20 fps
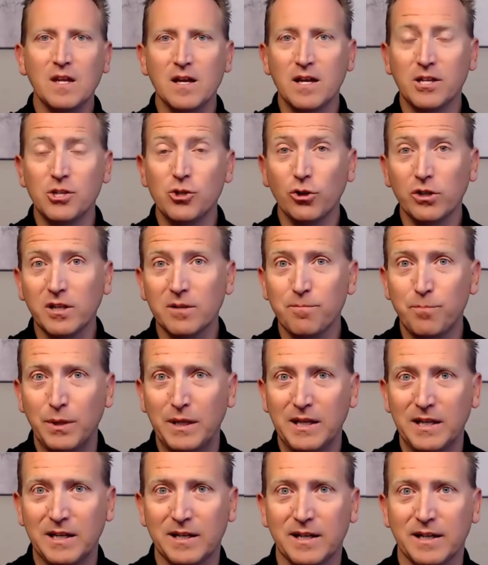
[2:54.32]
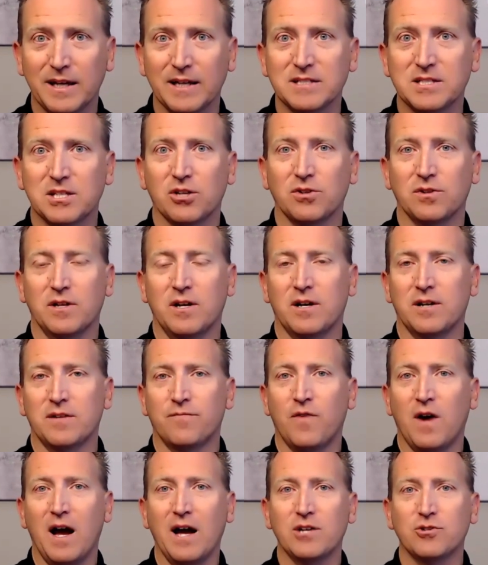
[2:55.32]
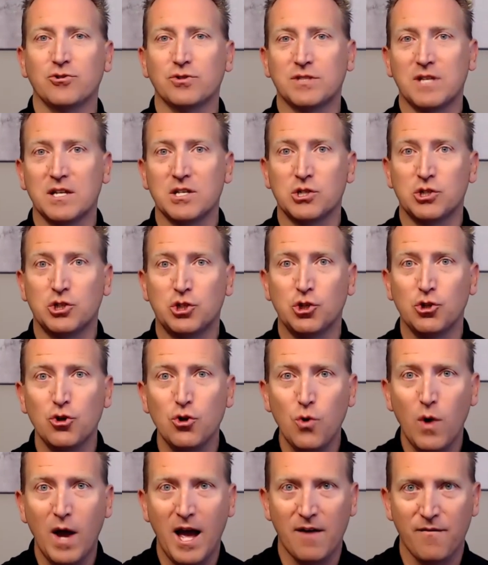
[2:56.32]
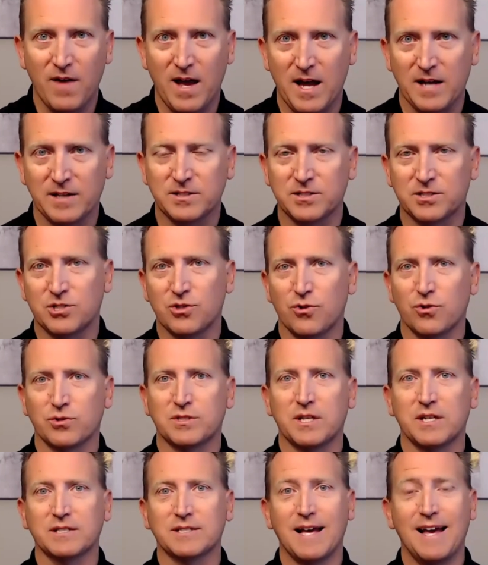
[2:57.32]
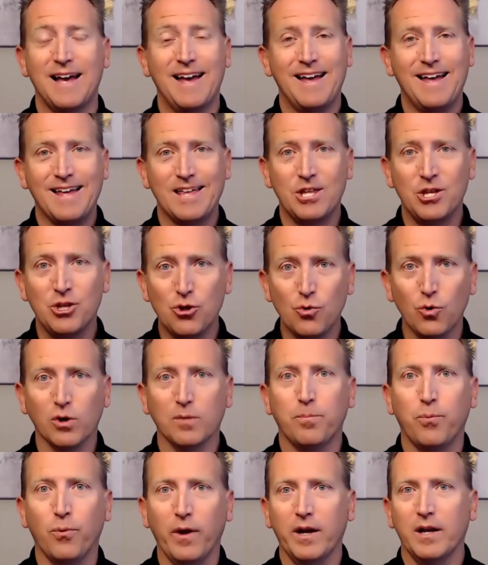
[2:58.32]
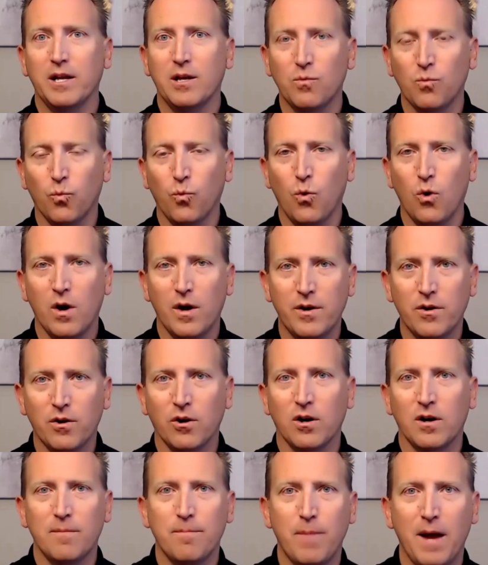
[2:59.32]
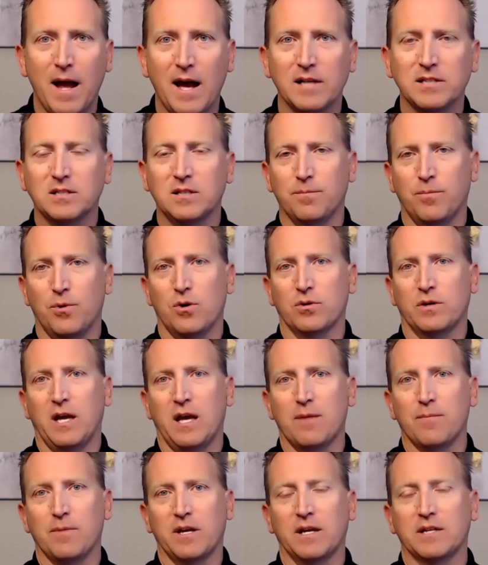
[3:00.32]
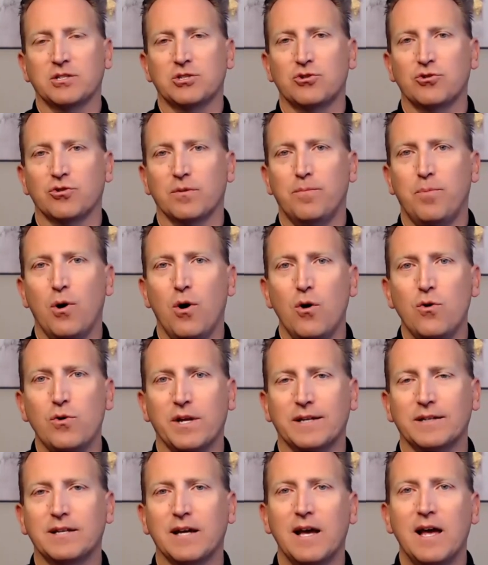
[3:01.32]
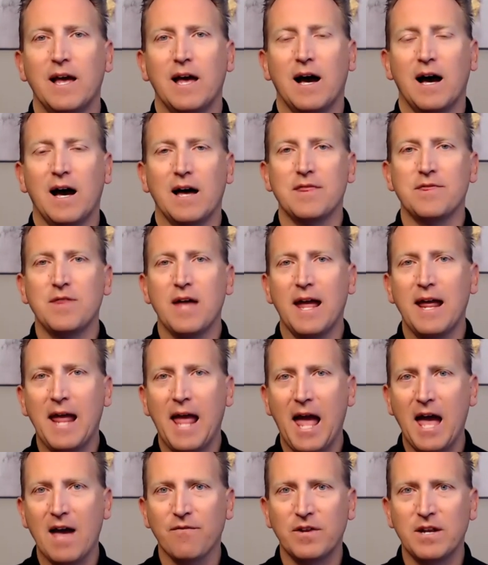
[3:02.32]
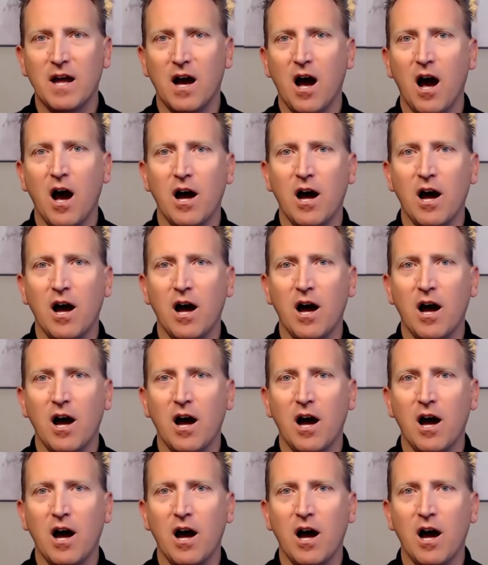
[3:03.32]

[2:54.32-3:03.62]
and you're competing against advisors that do have access to those things, you are playing a one-arm basketball game against your opponent. They have an